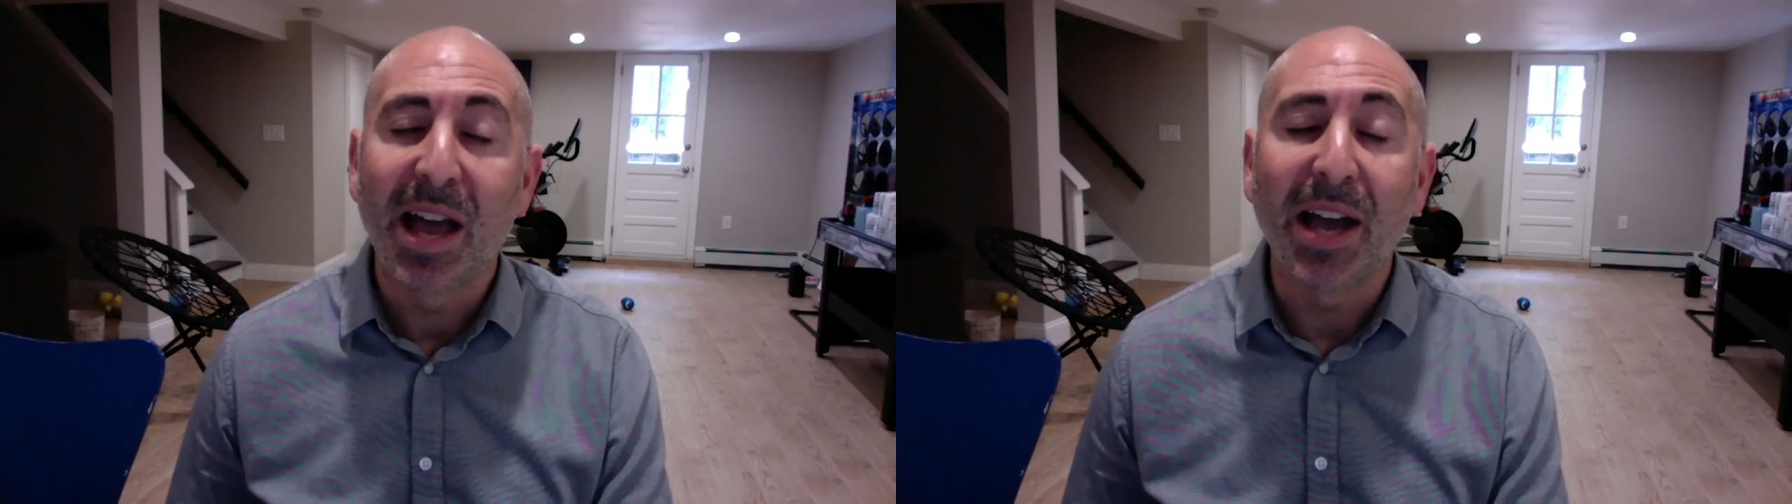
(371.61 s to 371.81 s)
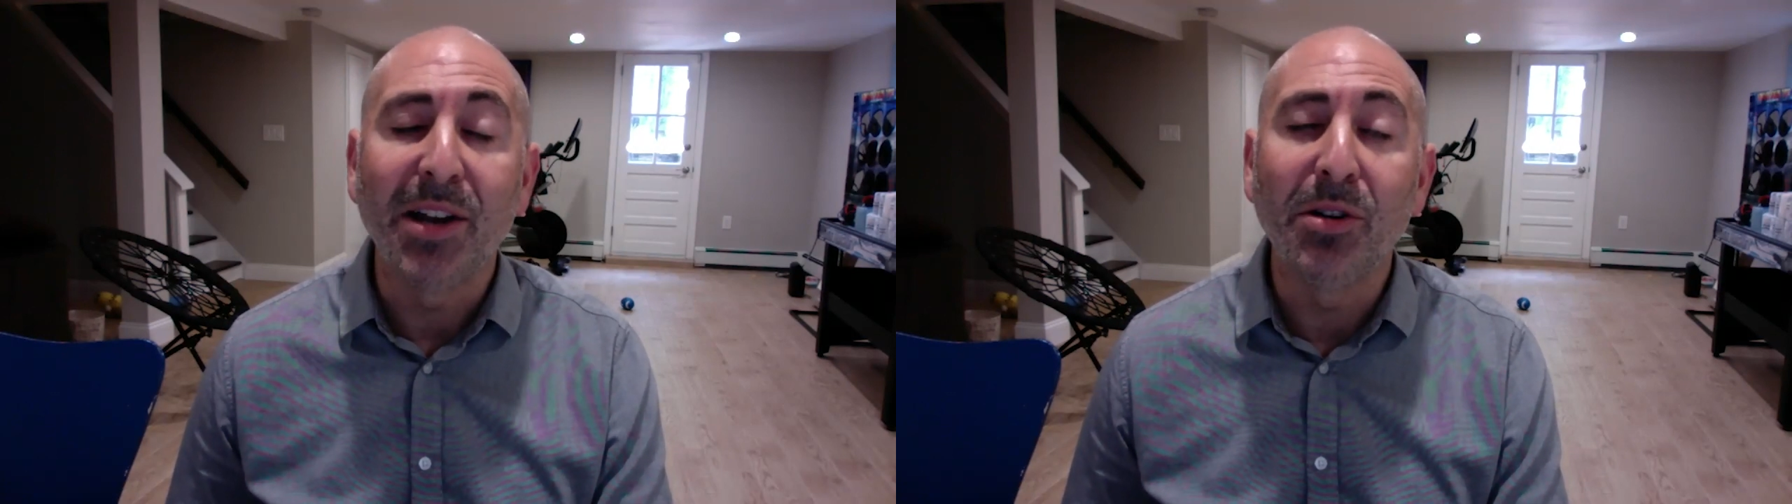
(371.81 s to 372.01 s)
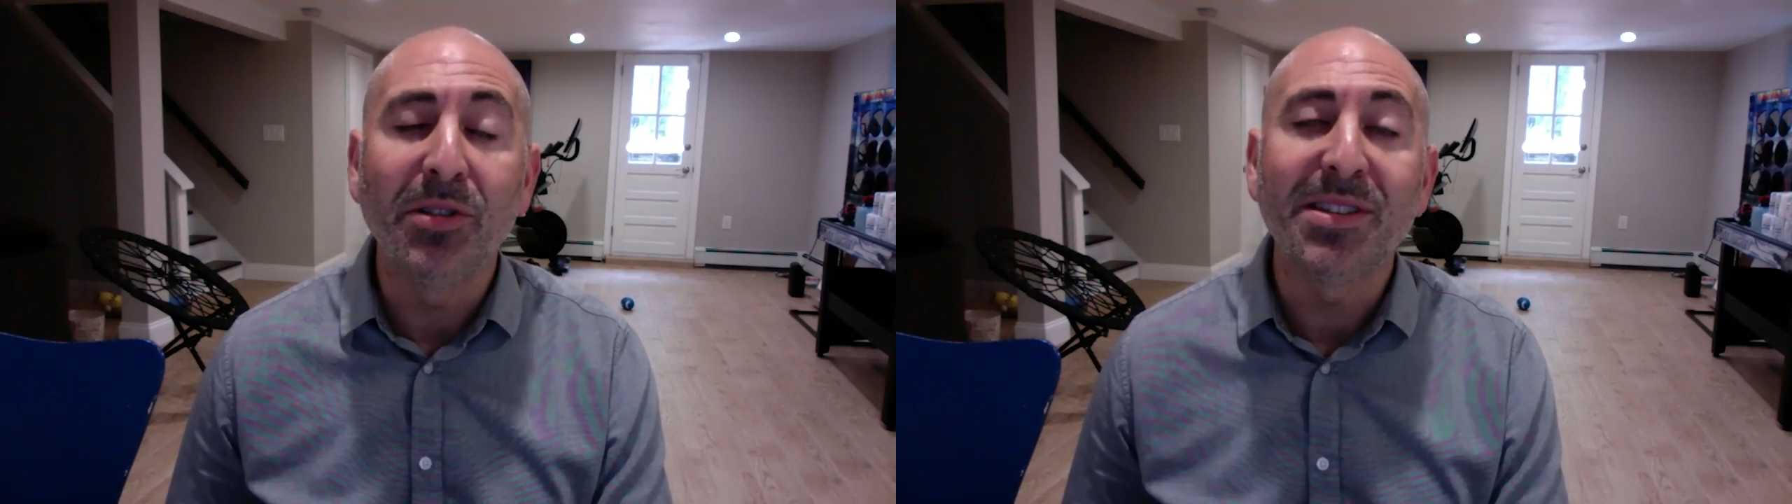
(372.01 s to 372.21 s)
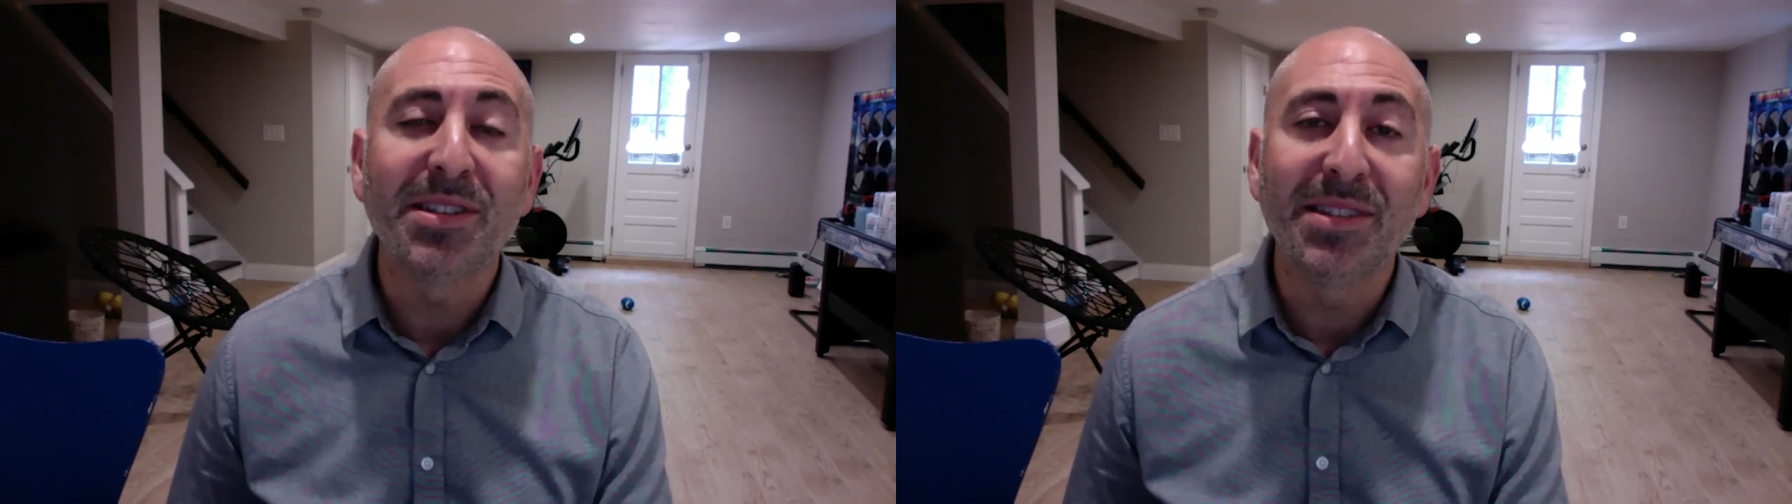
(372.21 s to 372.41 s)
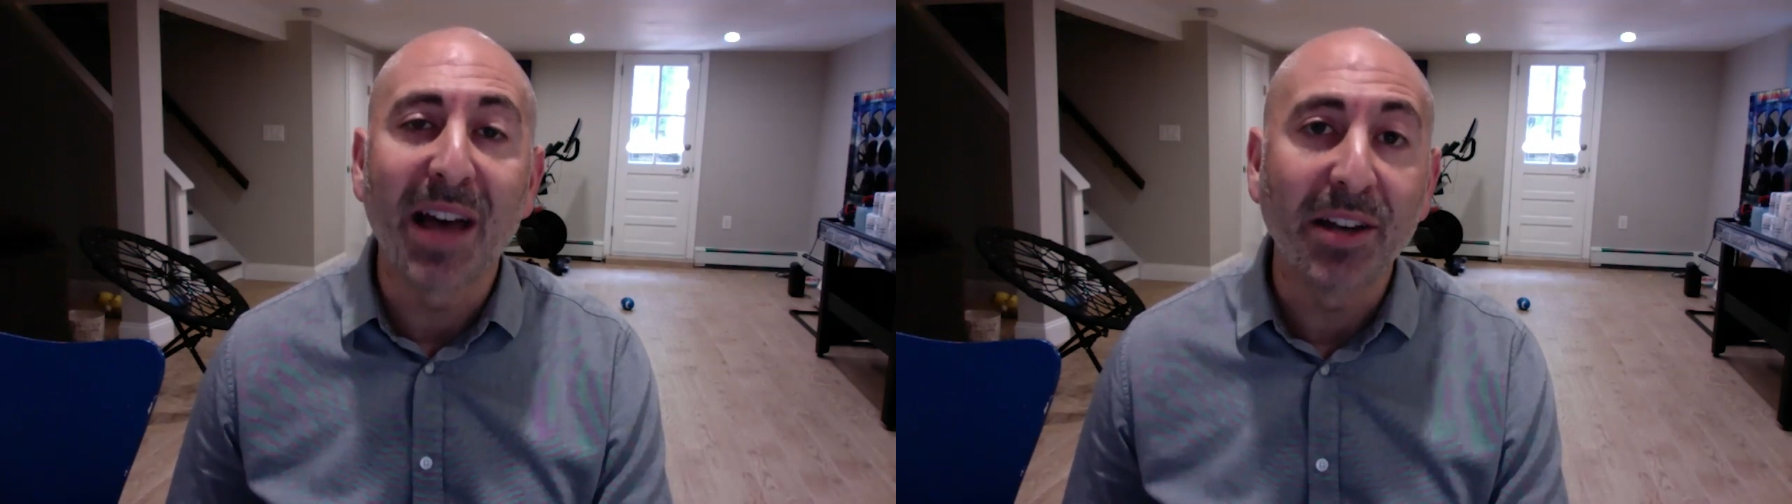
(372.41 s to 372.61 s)
I know this
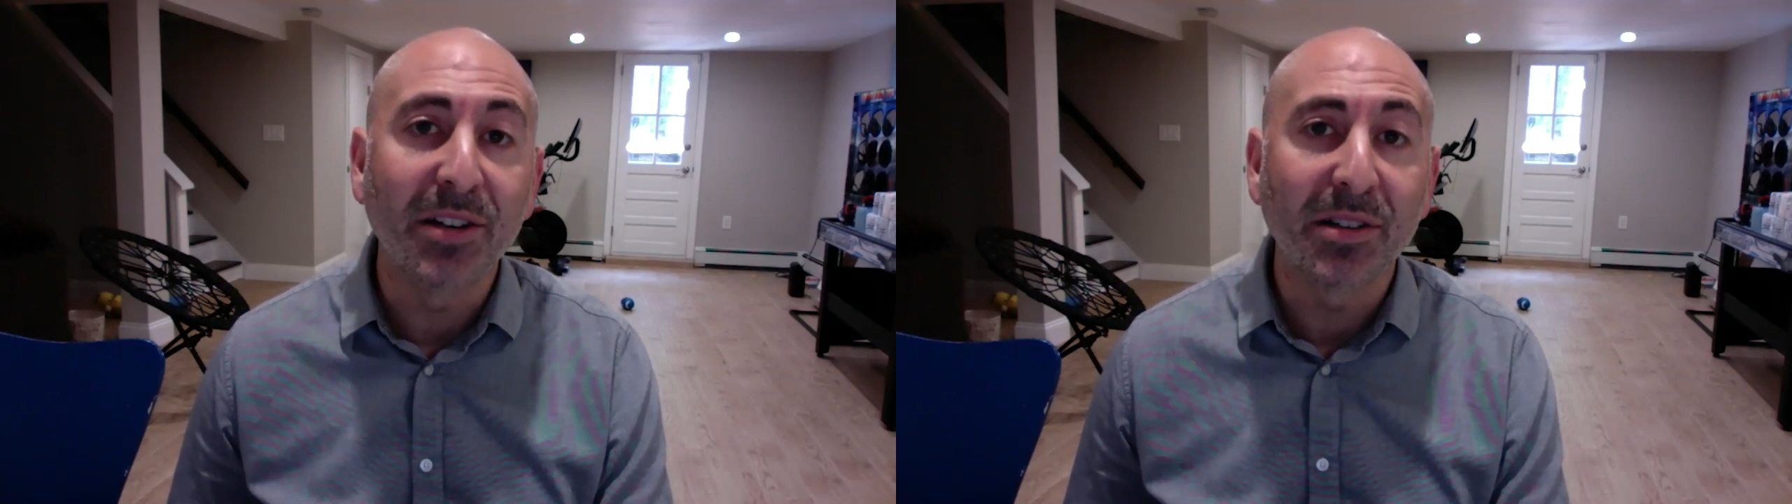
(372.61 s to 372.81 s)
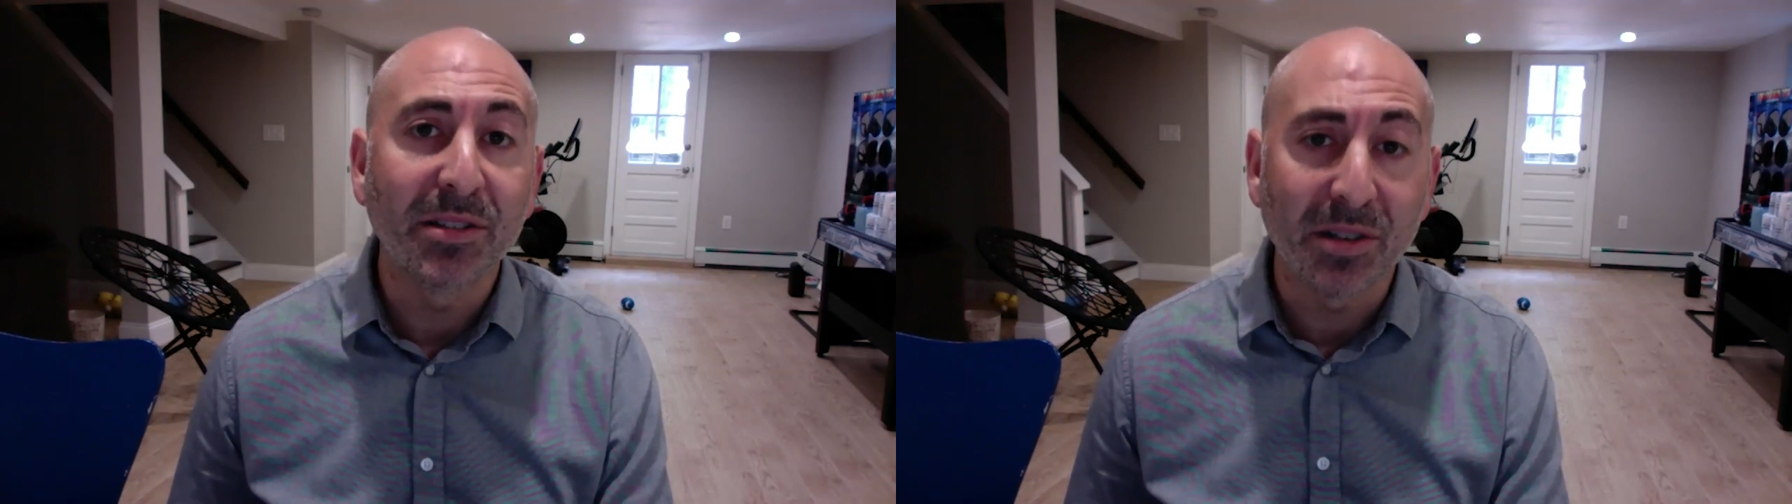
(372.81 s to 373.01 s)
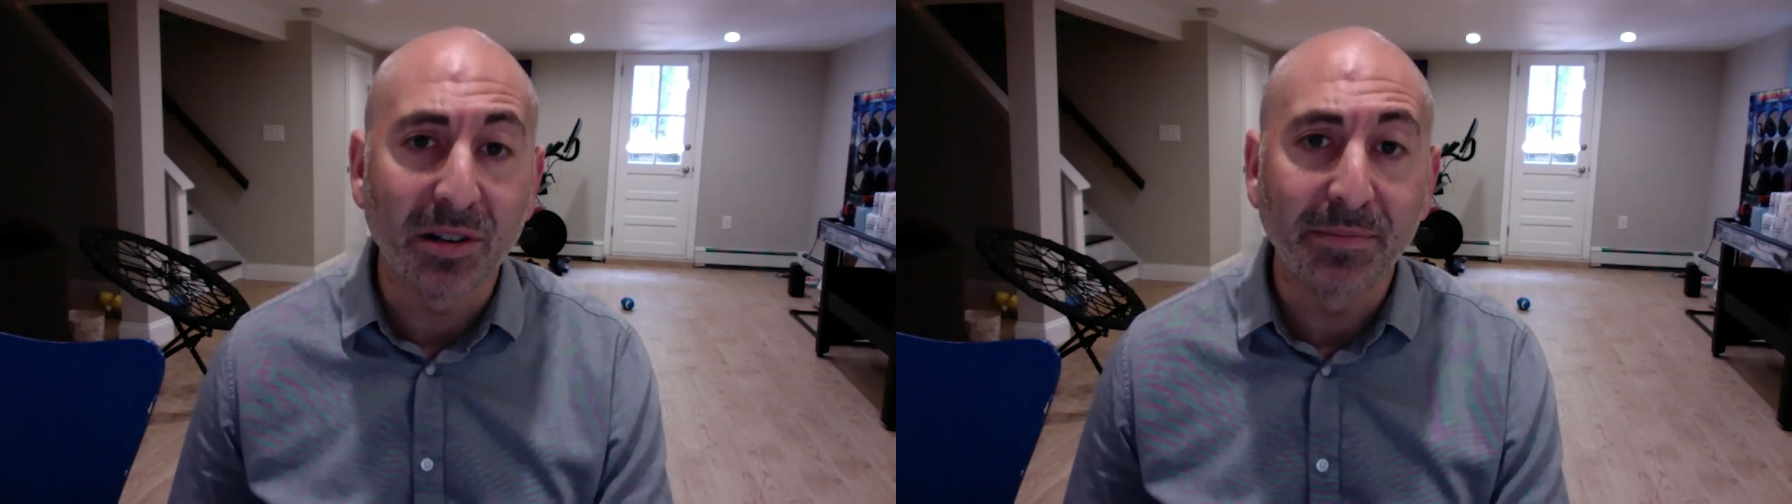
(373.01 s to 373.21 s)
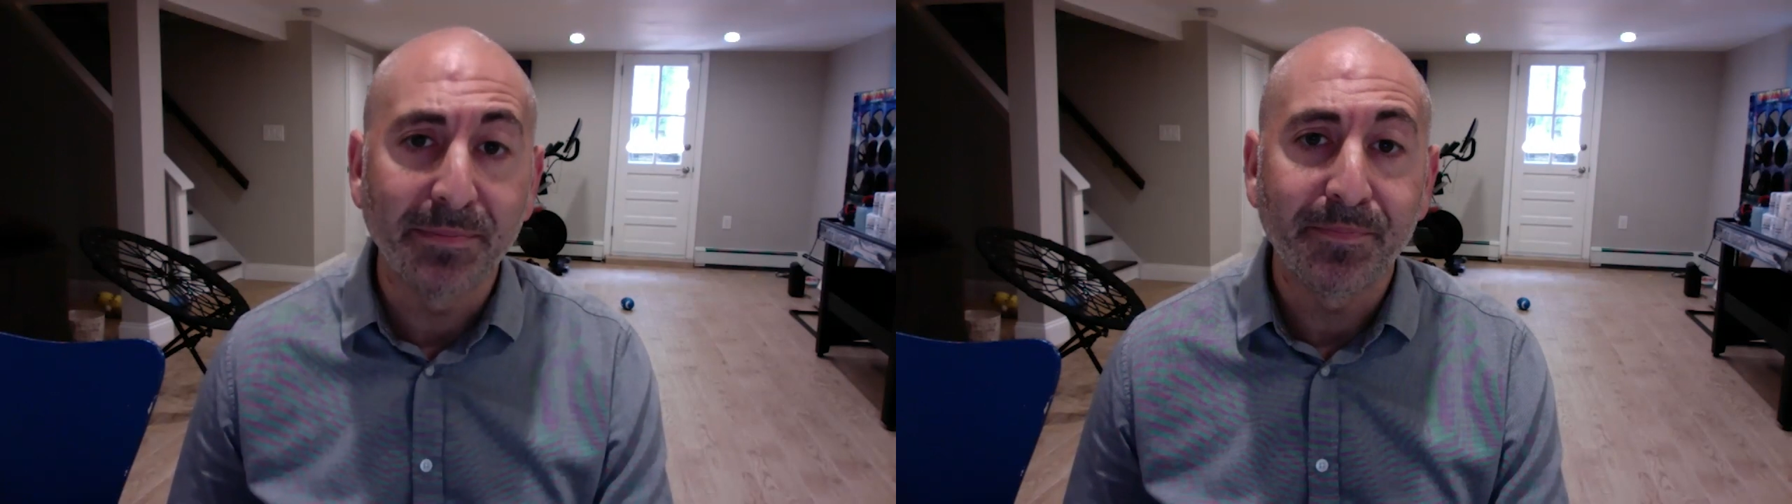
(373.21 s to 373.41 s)
is not your concern,